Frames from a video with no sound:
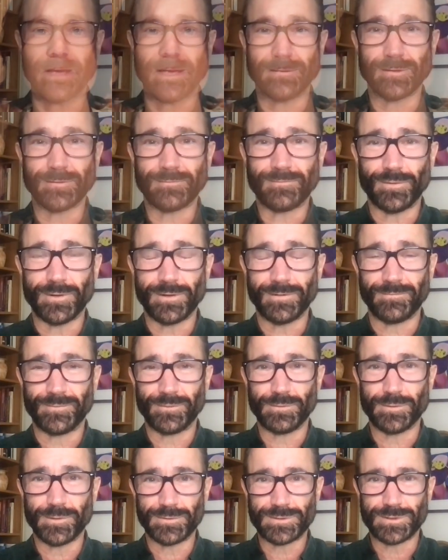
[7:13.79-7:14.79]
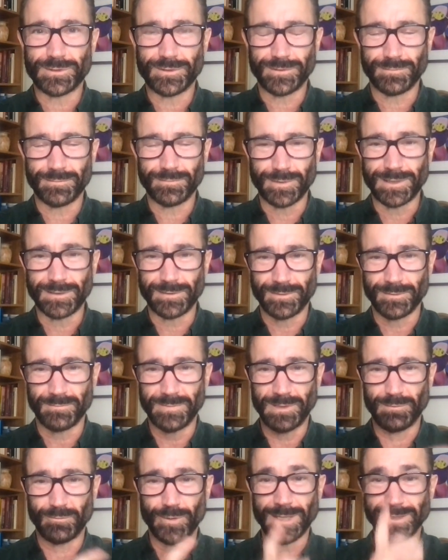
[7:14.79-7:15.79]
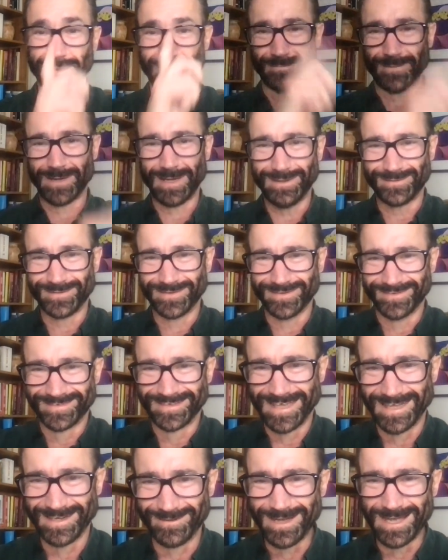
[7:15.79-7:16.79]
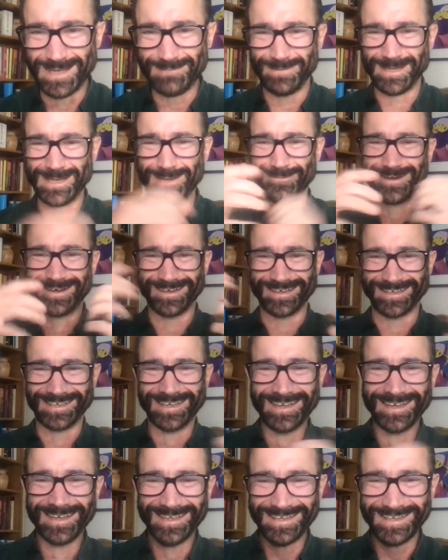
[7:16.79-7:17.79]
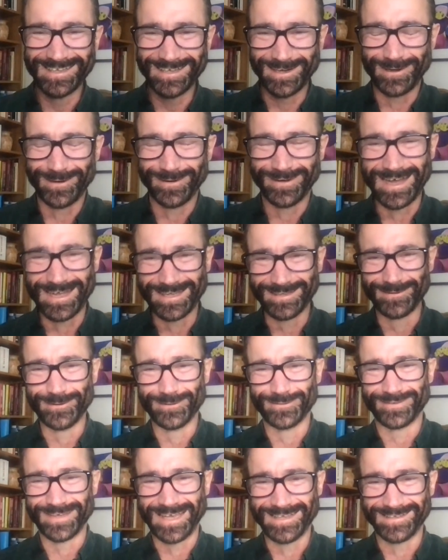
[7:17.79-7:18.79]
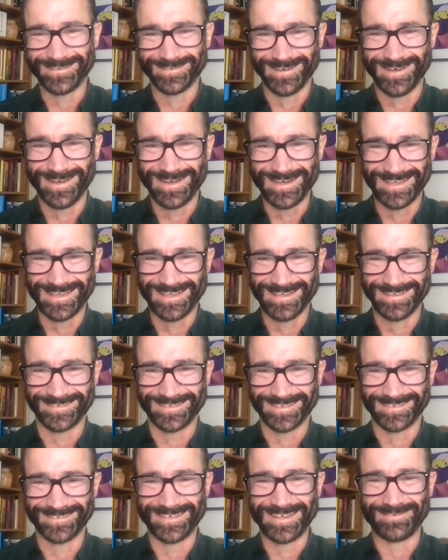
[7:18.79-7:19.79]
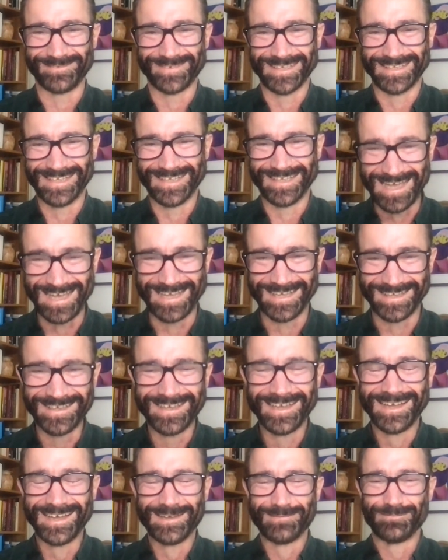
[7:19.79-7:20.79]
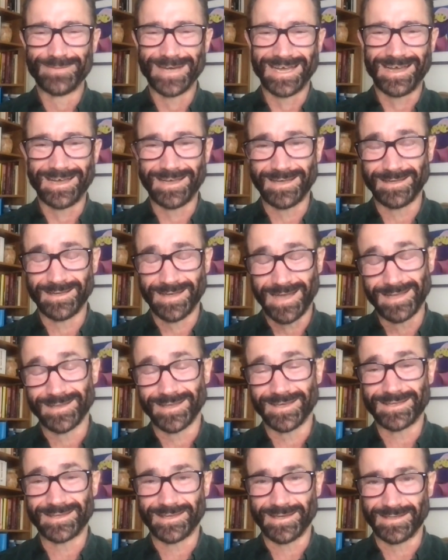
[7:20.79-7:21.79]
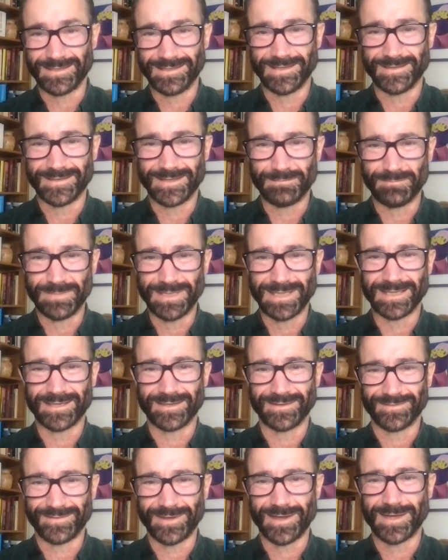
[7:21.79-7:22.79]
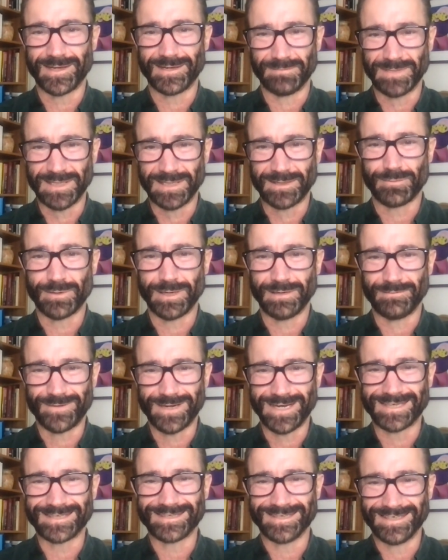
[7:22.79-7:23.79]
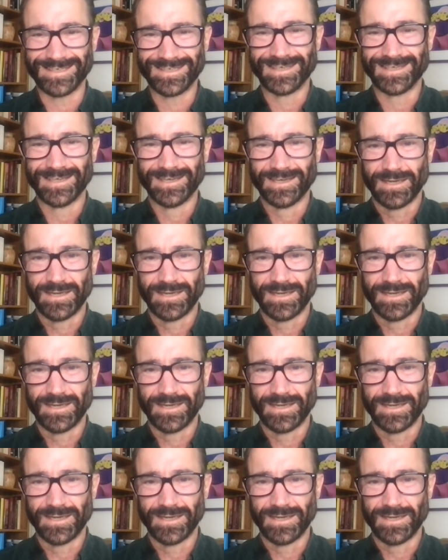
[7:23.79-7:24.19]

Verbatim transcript: I look for a future where there'll be one device instead of me wearing, you know, I use eight or nine of these things every day. But I like the idea of them being inside of me, quite frankly.